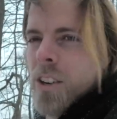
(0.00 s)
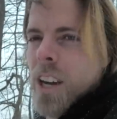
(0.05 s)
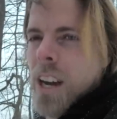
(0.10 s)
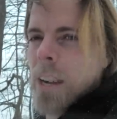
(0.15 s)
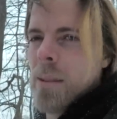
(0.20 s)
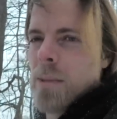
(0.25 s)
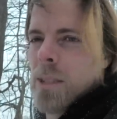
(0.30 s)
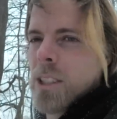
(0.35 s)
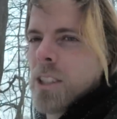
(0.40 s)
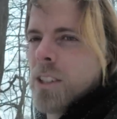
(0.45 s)

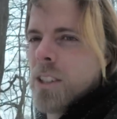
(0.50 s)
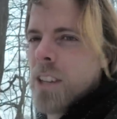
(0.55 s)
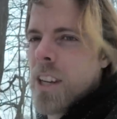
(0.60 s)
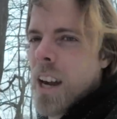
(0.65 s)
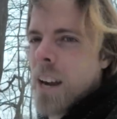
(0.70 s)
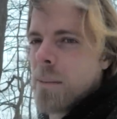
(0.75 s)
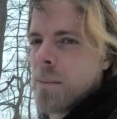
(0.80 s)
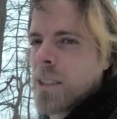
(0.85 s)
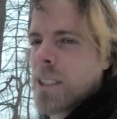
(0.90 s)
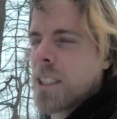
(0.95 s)
times good
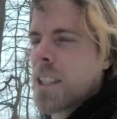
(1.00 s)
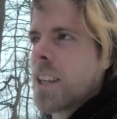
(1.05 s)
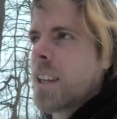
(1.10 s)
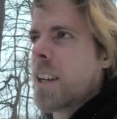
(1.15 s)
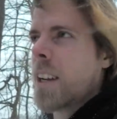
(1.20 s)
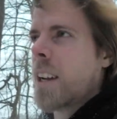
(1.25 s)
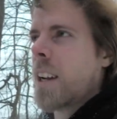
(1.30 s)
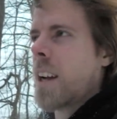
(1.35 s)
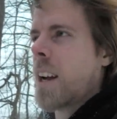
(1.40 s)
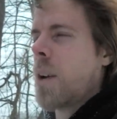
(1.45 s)
times
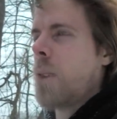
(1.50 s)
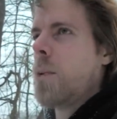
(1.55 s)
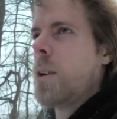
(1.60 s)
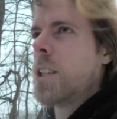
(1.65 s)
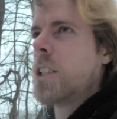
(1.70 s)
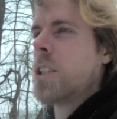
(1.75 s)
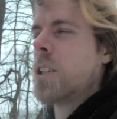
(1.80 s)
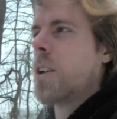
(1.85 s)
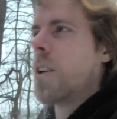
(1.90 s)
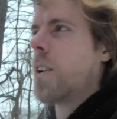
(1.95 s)
I
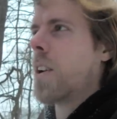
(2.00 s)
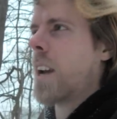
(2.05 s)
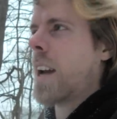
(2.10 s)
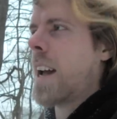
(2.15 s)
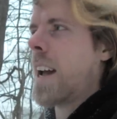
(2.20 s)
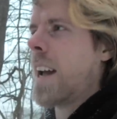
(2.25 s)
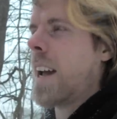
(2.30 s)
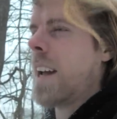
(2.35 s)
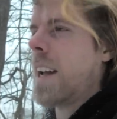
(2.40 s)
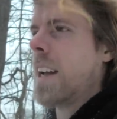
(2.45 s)
wish you all
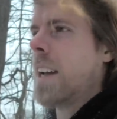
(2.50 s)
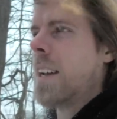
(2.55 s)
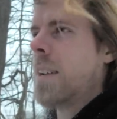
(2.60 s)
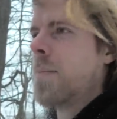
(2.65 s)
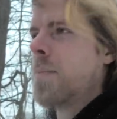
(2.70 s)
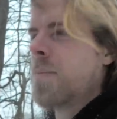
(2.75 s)
a